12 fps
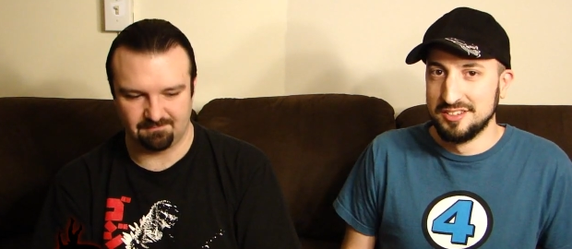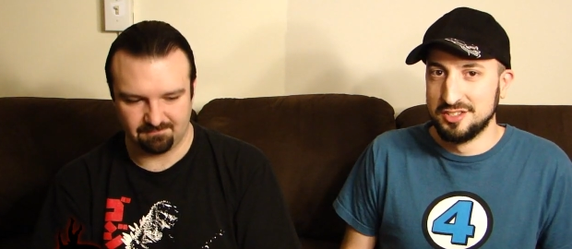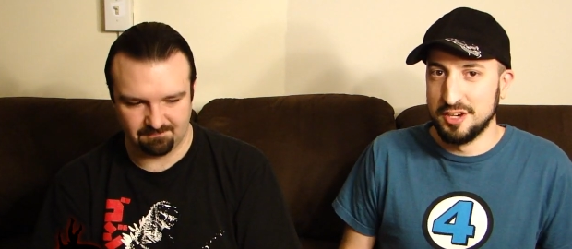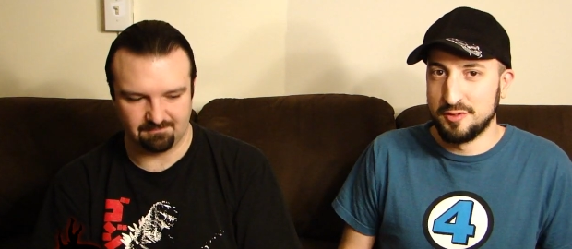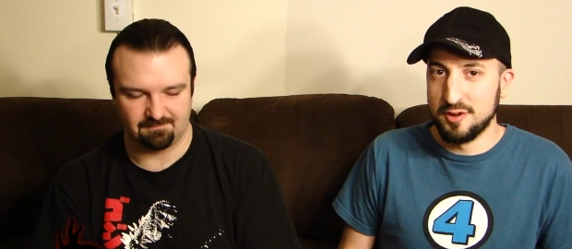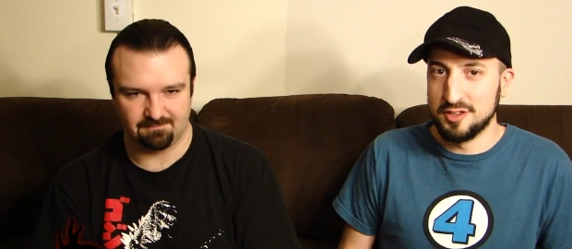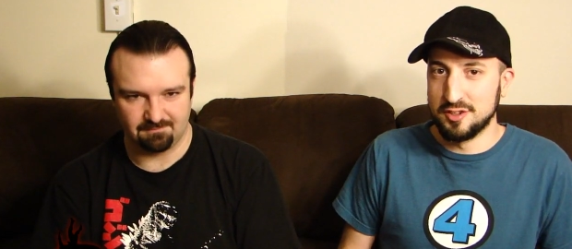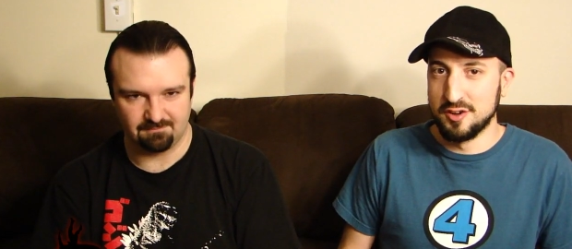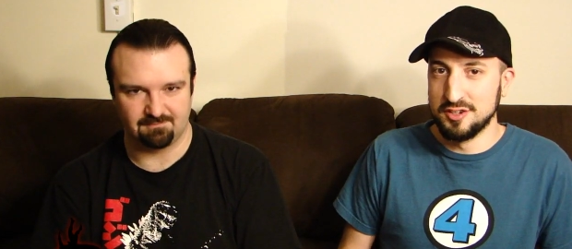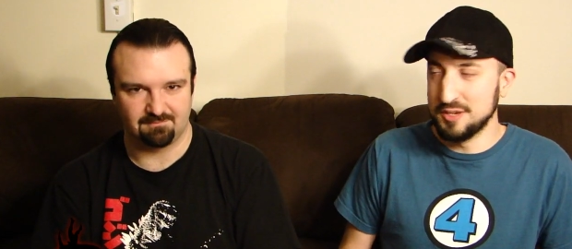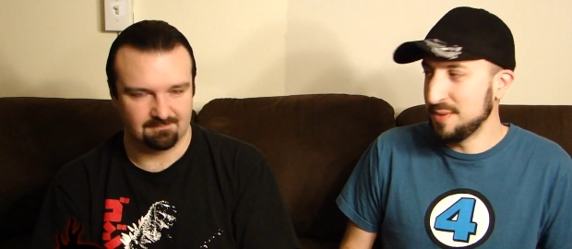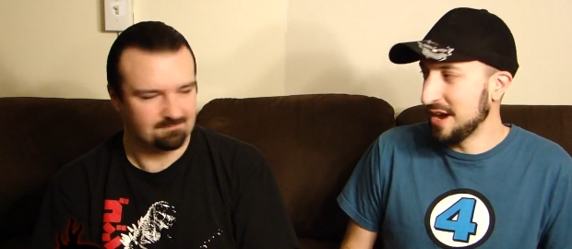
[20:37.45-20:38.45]
Speaker 1: Jeff Hardy
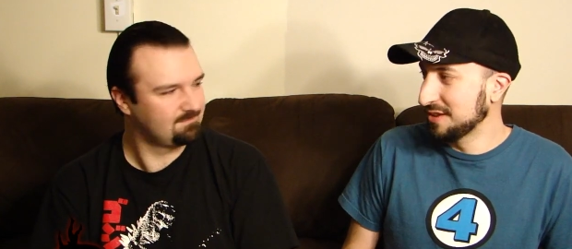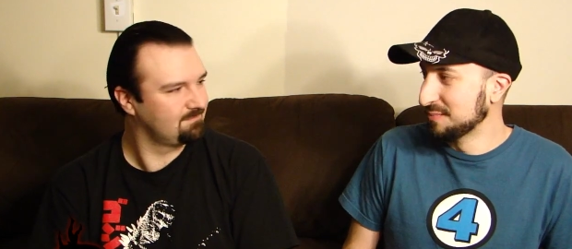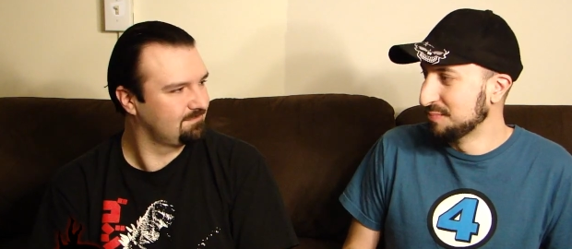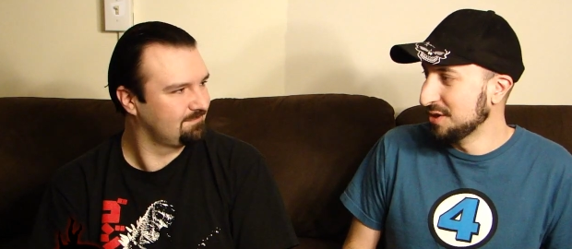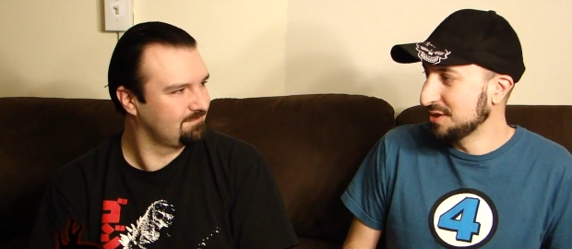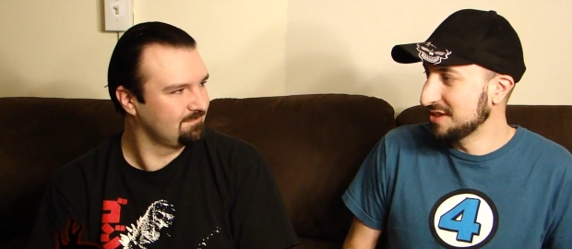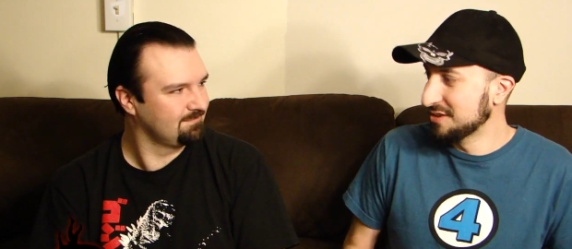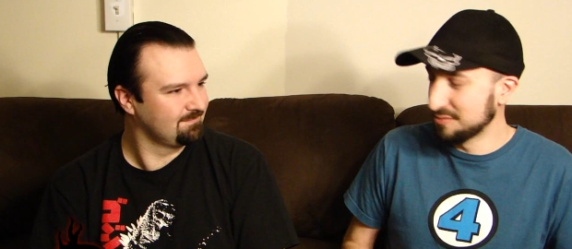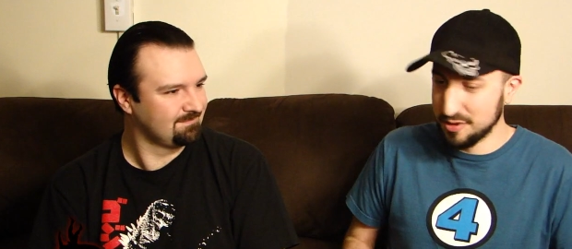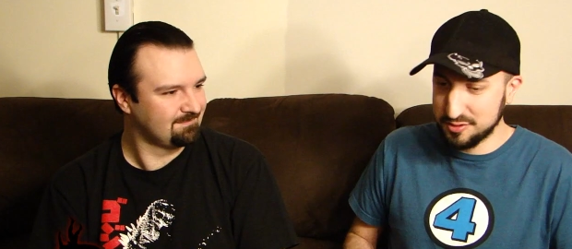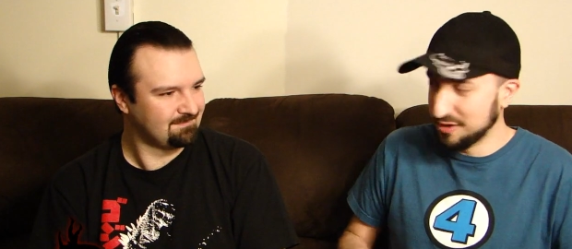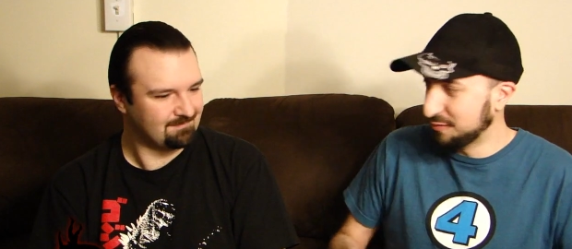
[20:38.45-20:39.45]
turns his back to Bully, and they're
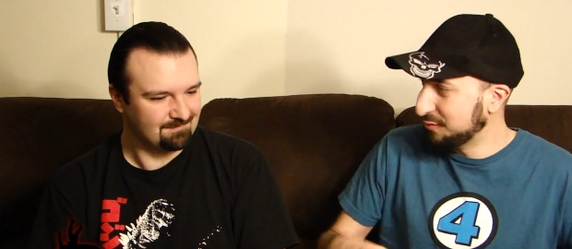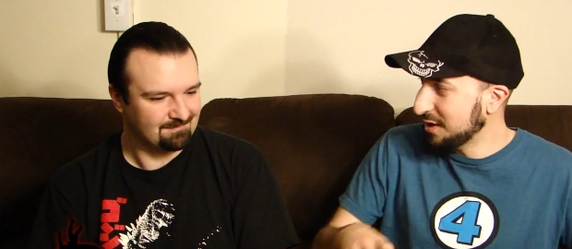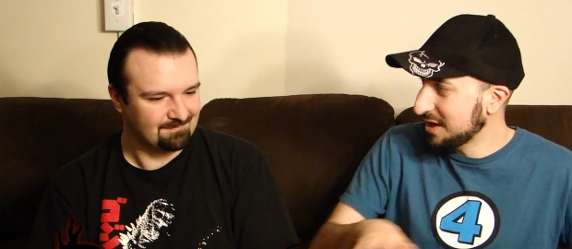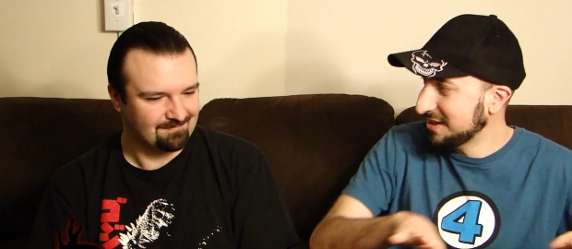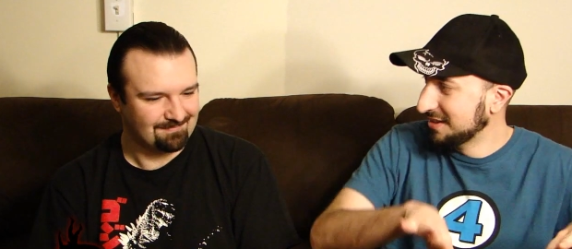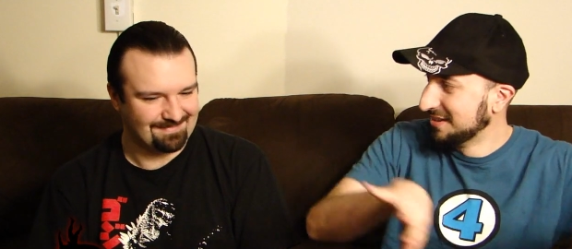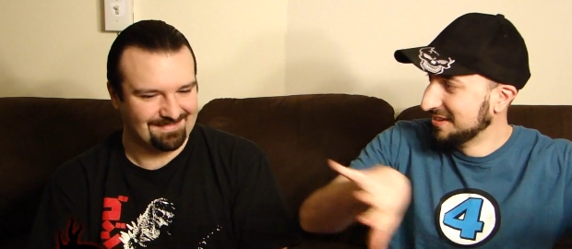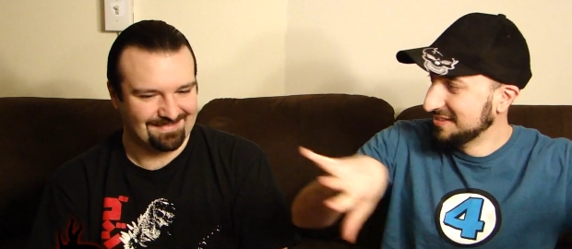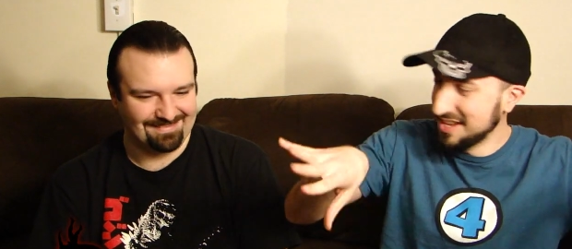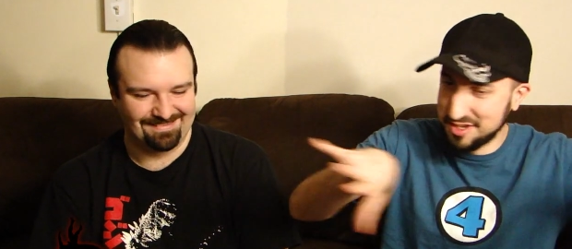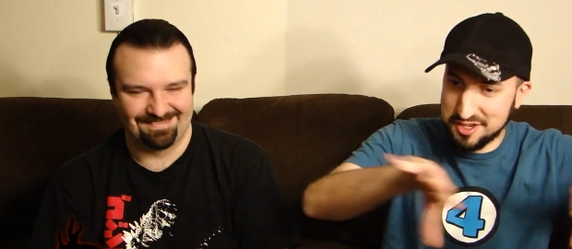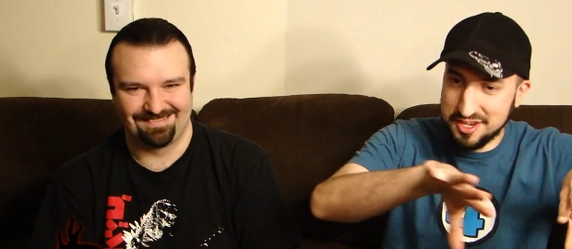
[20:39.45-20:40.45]
both going to fight
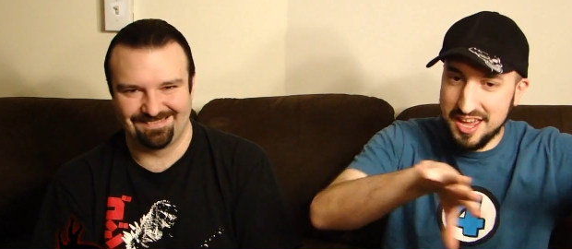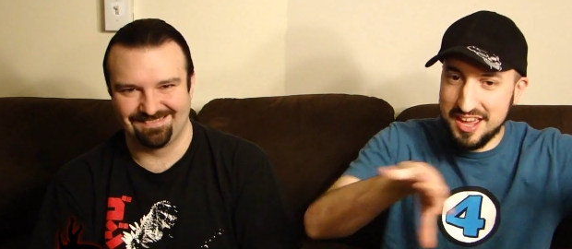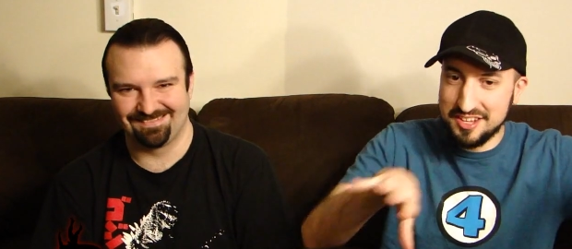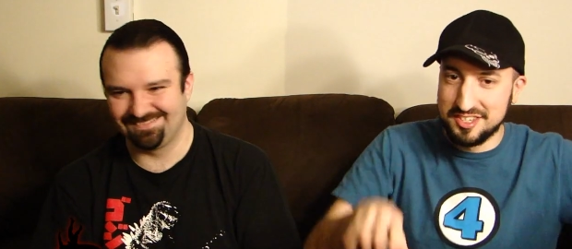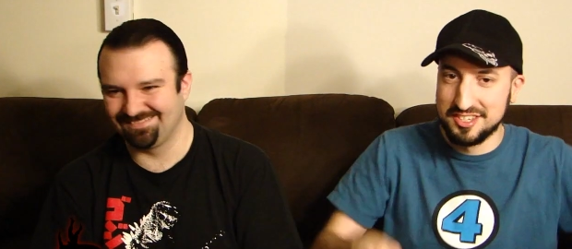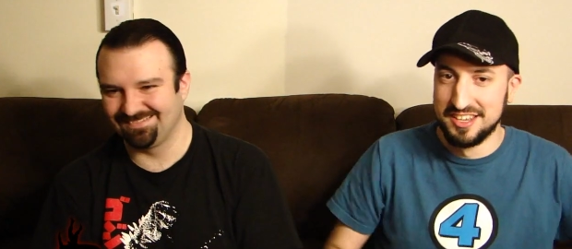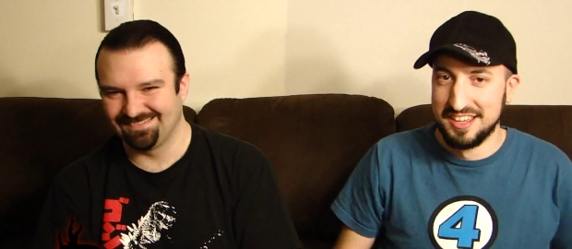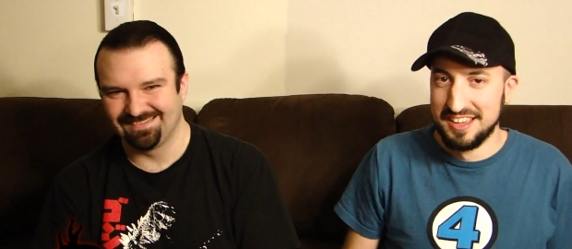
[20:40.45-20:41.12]
the Aces and Eights,